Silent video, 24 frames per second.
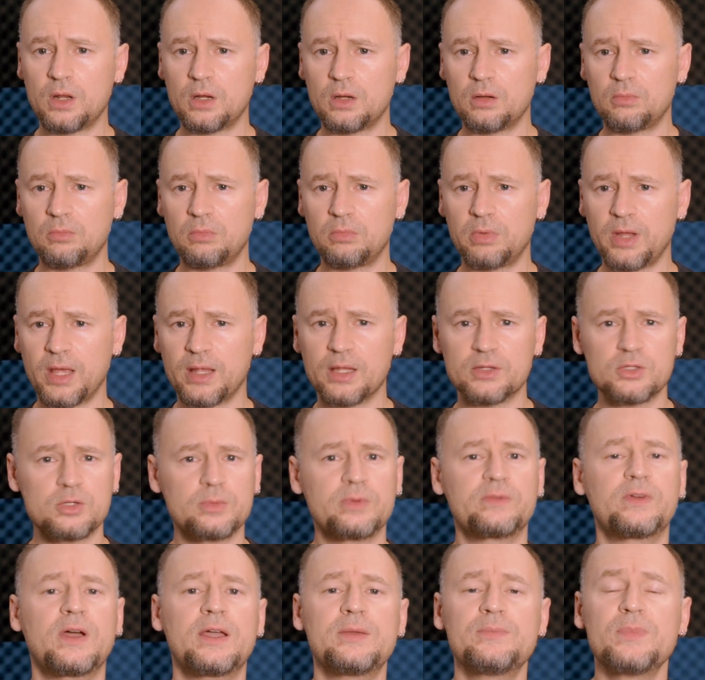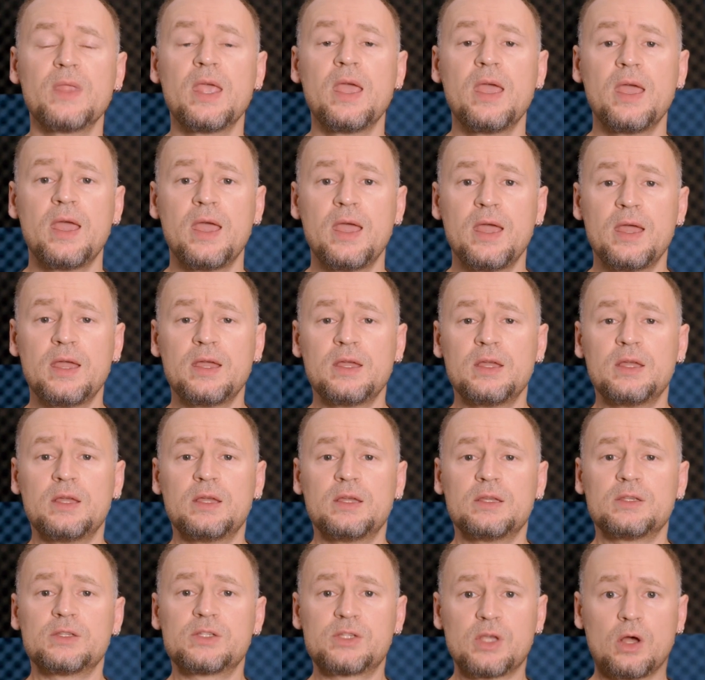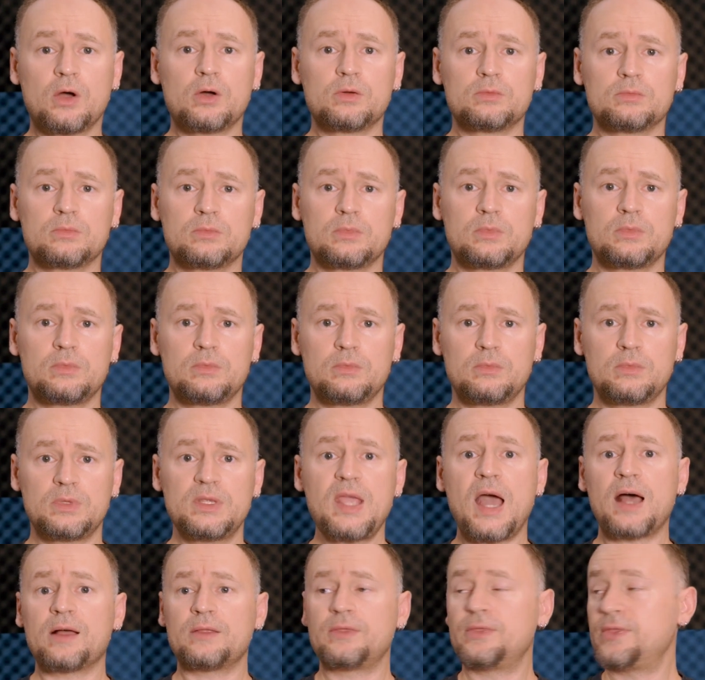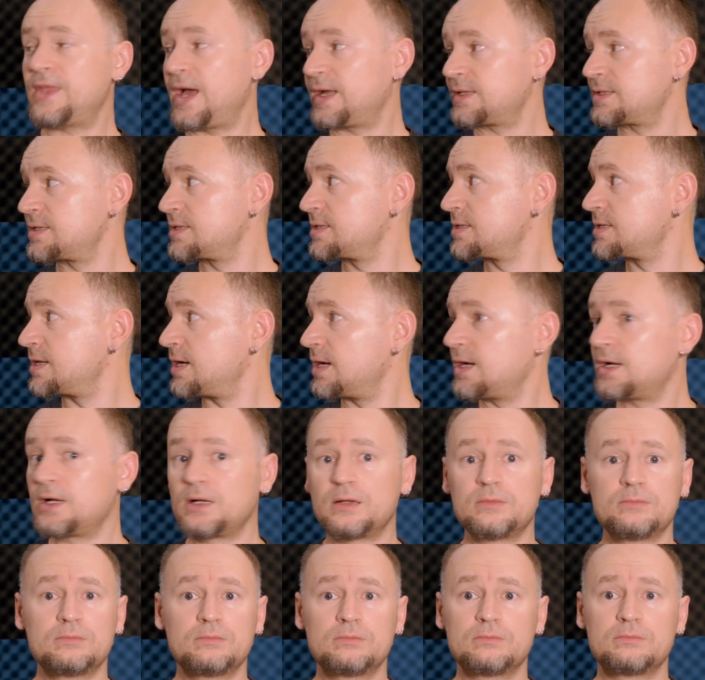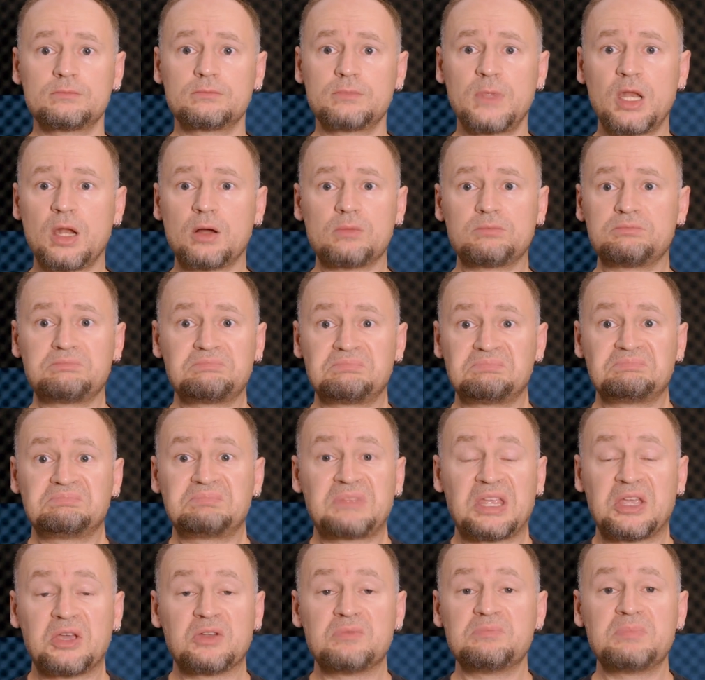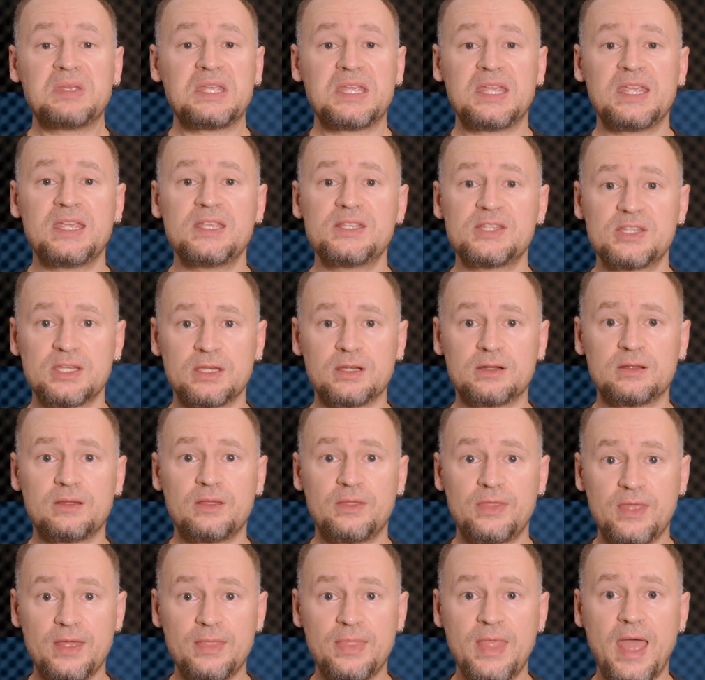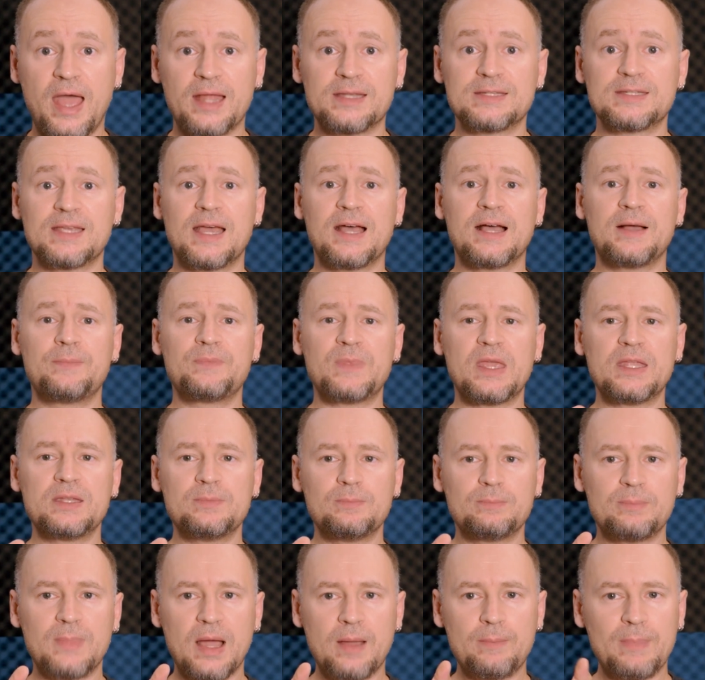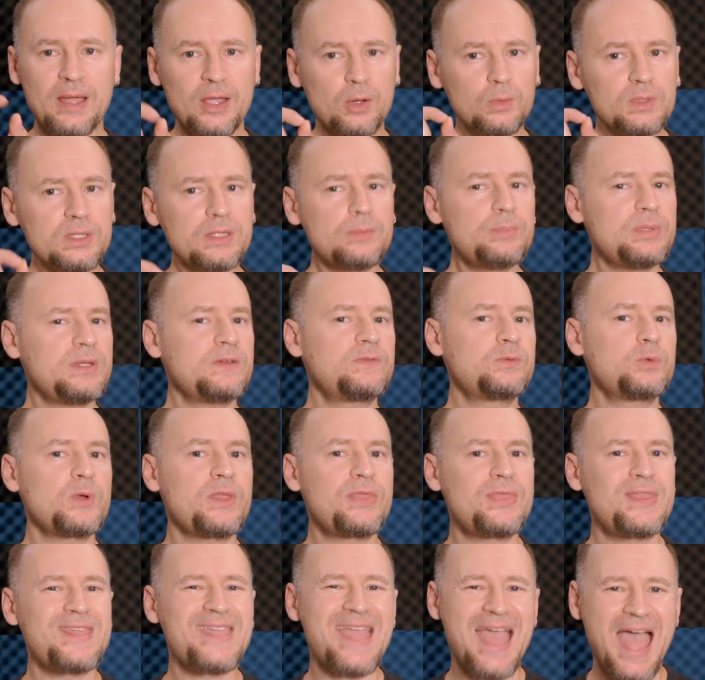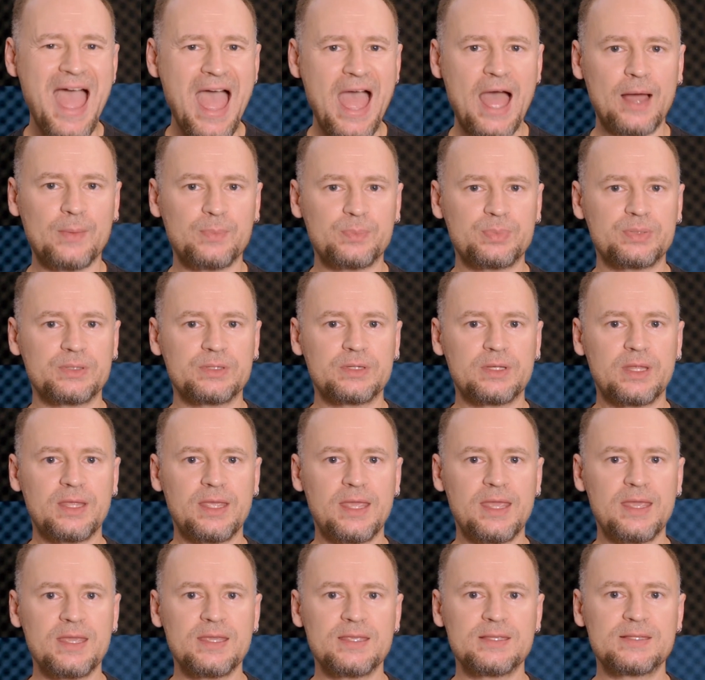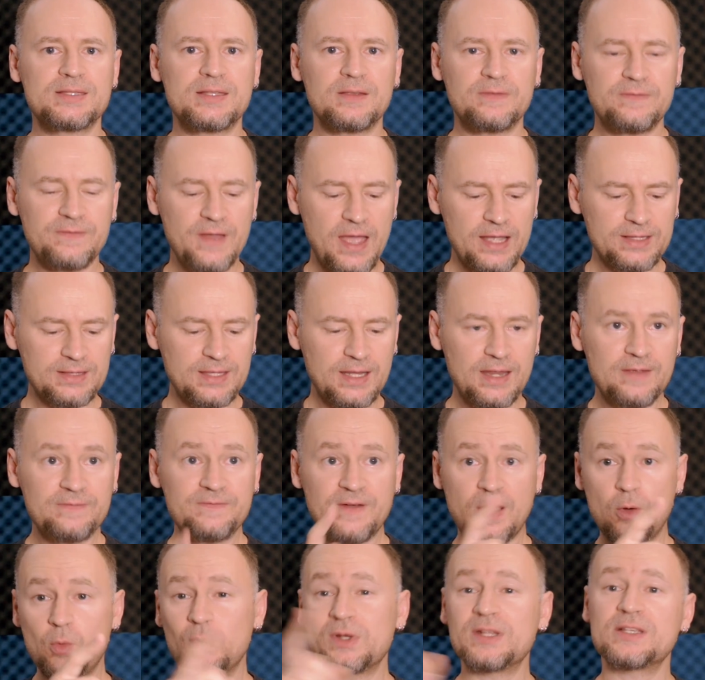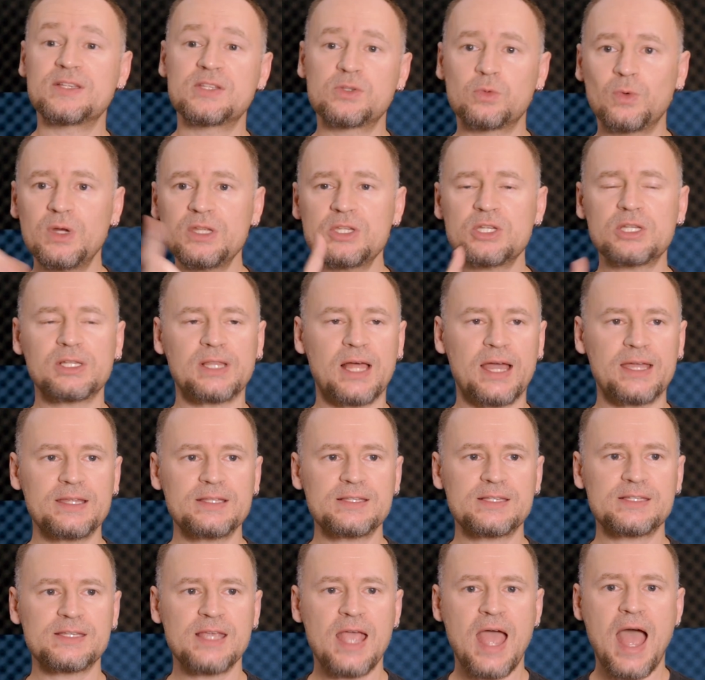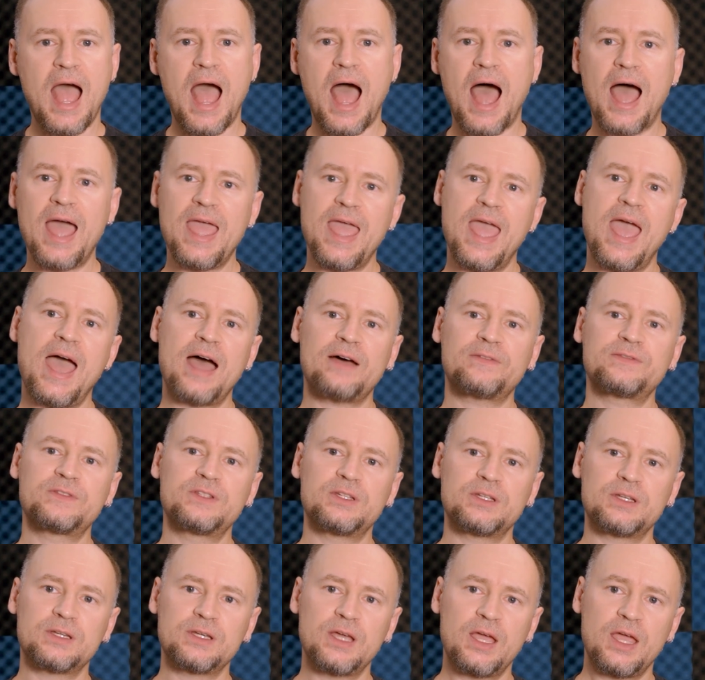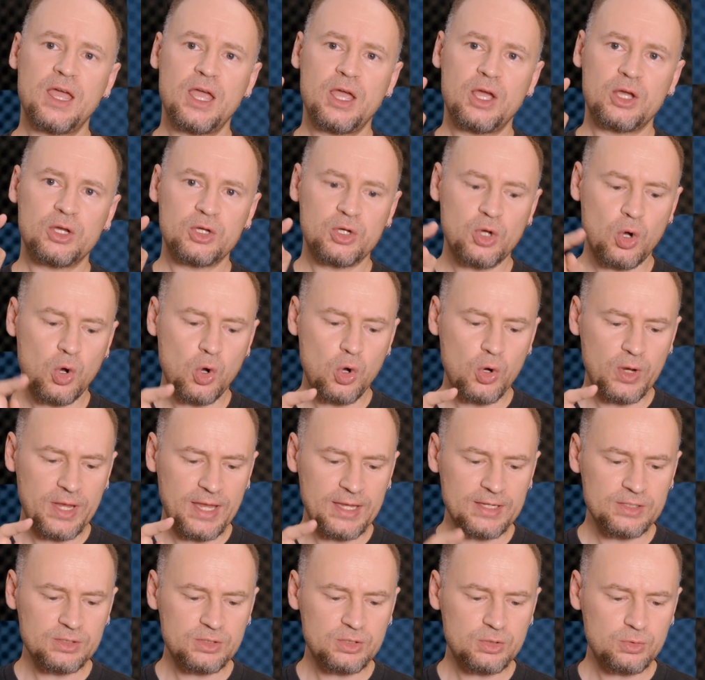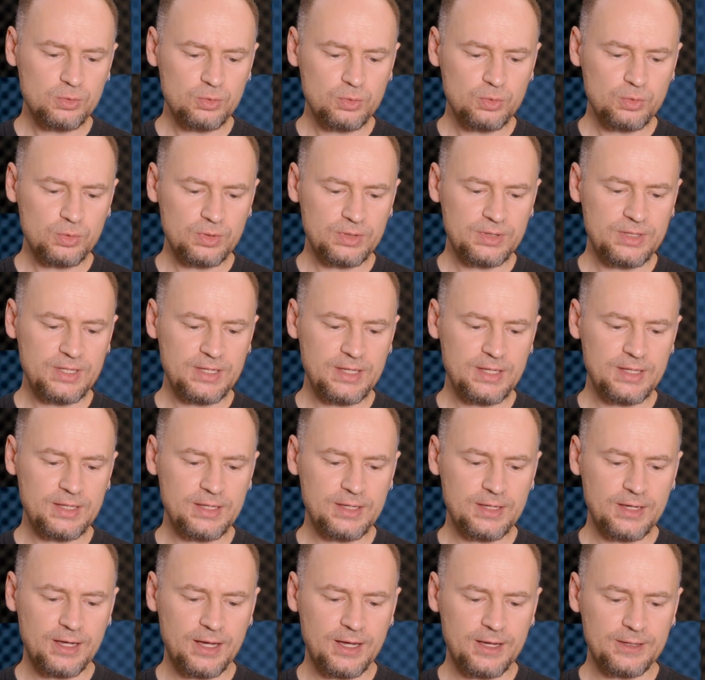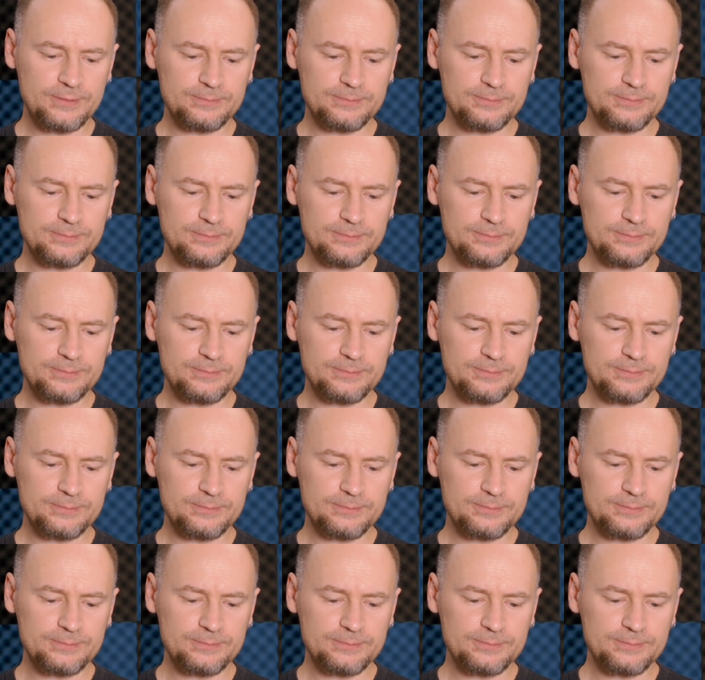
and yeah, that should be fine. So yeah, that's couldn't be easier than that. My only beef with the app is the fact that if I want to switch lights, I have to go into the